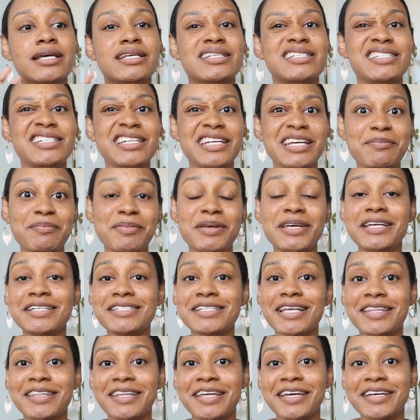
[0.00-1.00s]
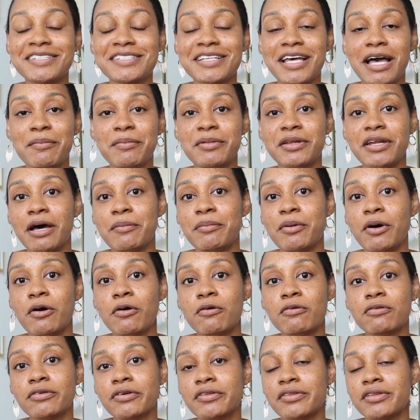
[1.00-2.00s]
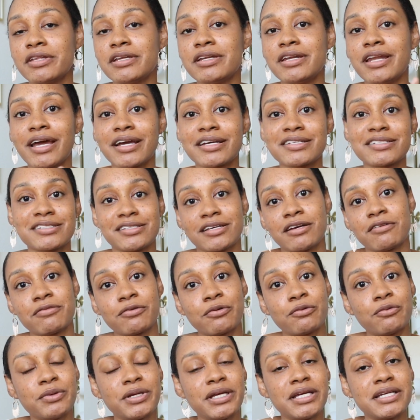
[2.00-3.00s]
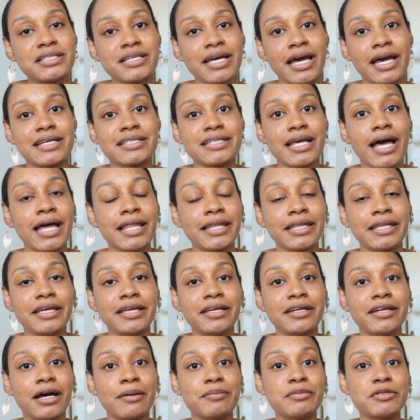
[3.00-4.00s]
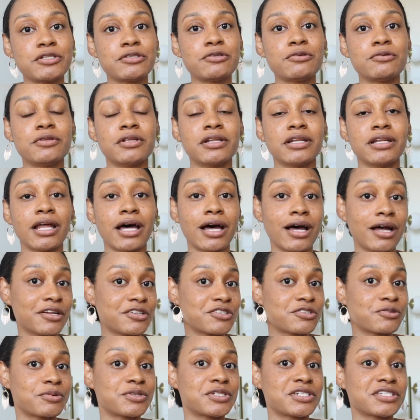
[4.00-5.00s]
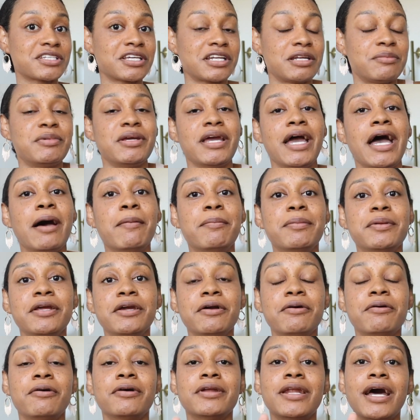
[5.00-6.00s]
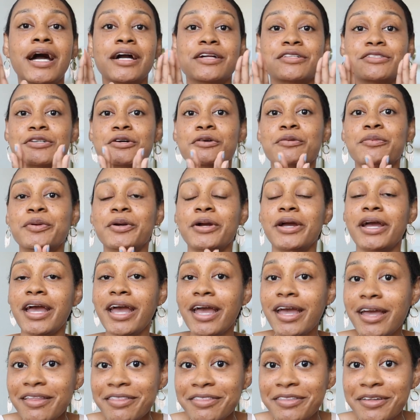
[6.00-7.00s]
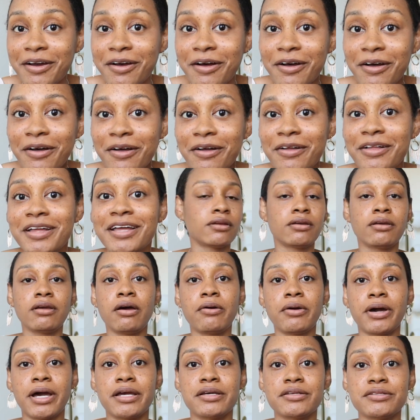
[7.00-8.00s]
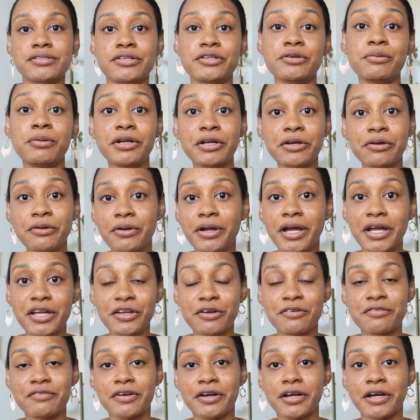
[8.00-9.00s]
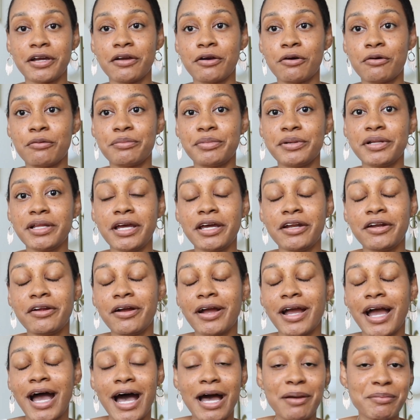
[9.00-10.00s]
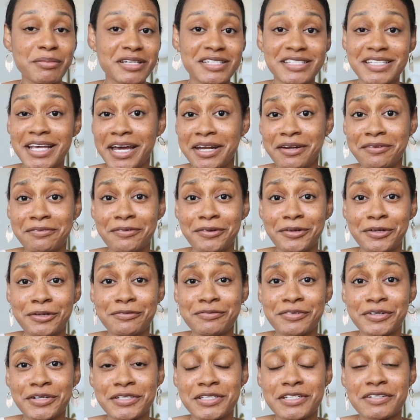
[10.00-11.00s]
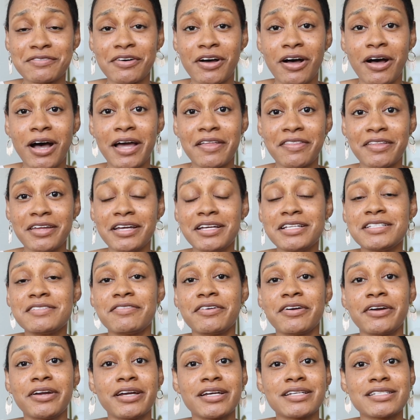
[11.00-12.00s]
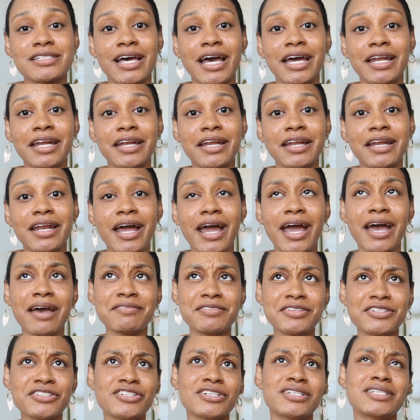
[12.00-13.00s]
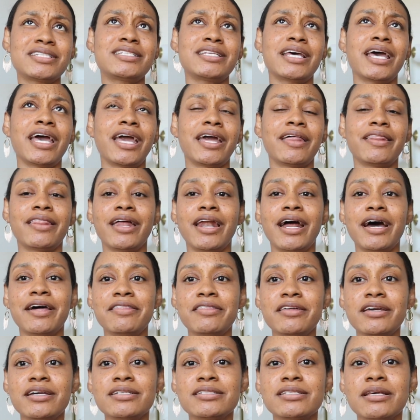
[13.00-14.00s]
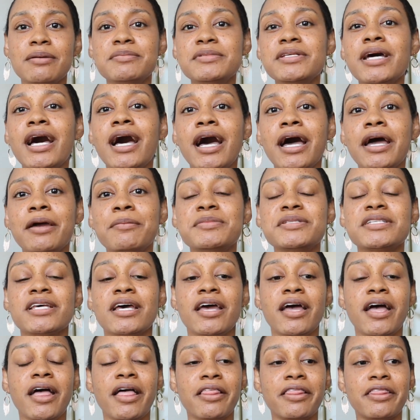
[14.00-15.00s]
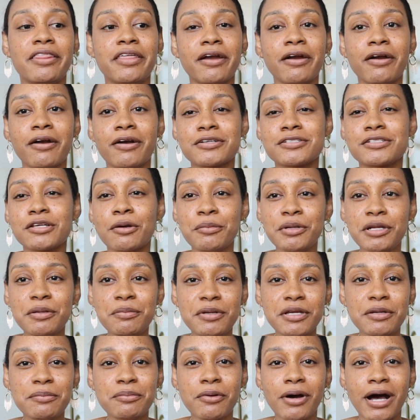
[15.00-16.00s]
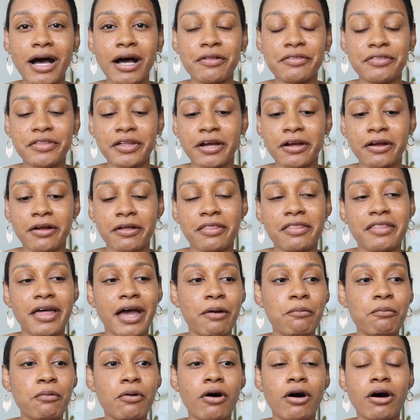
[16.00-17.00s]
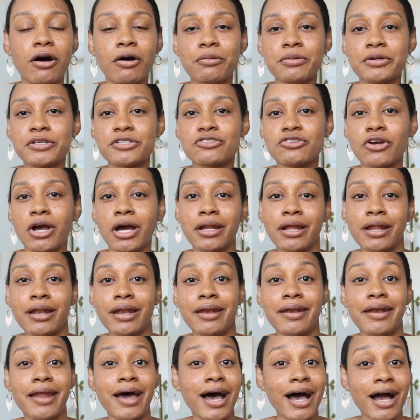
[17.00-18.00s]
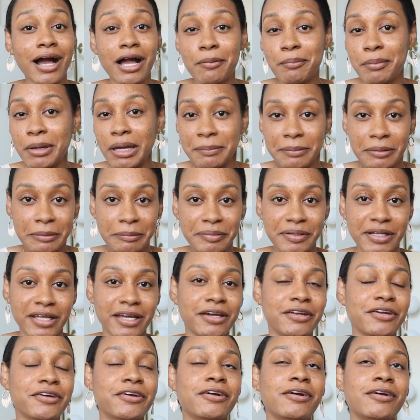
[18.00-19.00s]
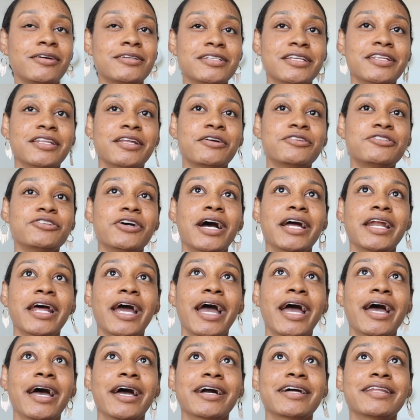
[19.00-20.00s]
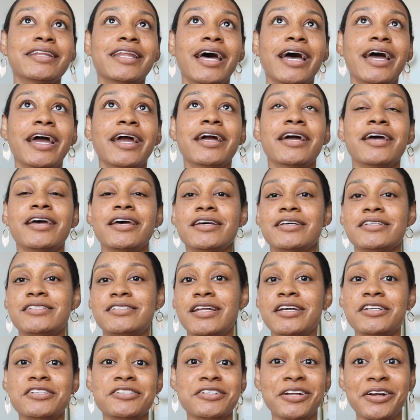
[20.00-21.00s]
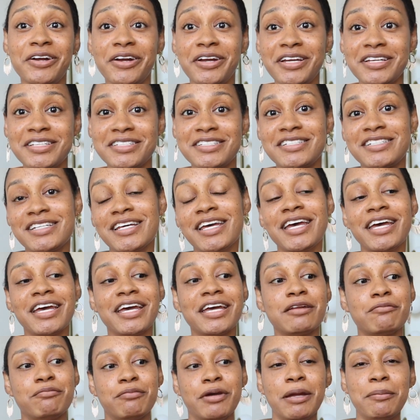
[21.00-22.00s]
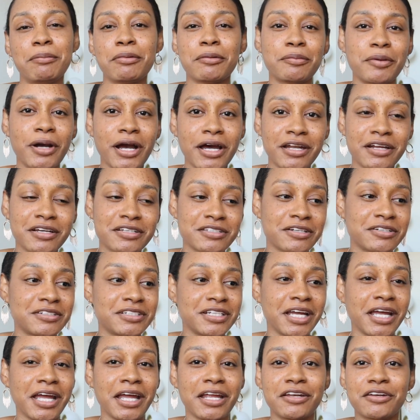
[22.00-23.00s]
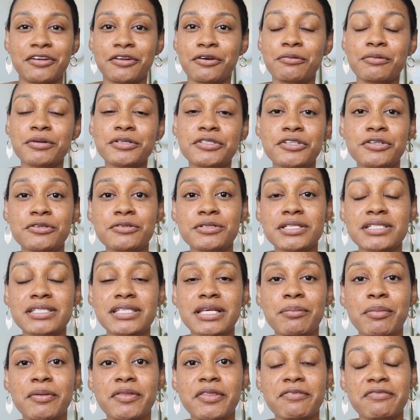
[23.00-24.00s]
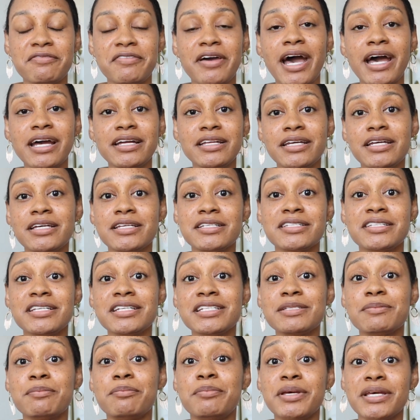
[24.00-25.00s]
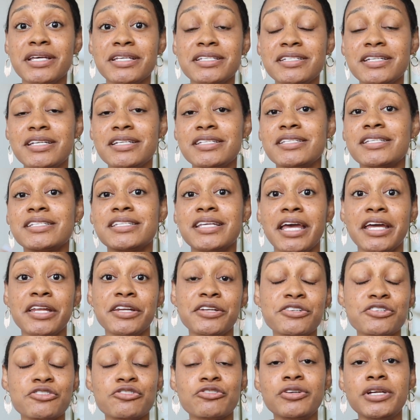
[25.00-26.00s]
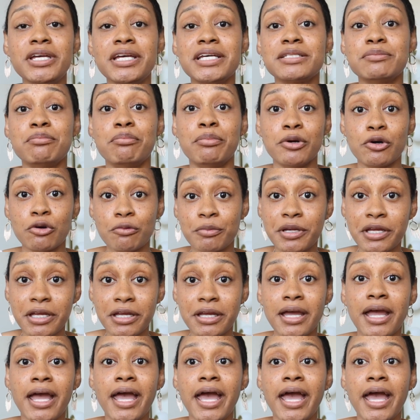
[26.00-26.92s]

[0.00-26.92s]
sneak peeks and things coming up over the next several weeks as I lead up to the launch, which is going to be happening on October 8th, y'all. Okay, so you want to create your very own planner. I'm excited for you. First of all, I think it's very exciting, and I have to just say that I think sometimes there are so many people out there that will always try to knock paper planners, and they'll try to act like stationery is dead, paper products are dead, no one uses it. But the fact is, this business, this industry is booming,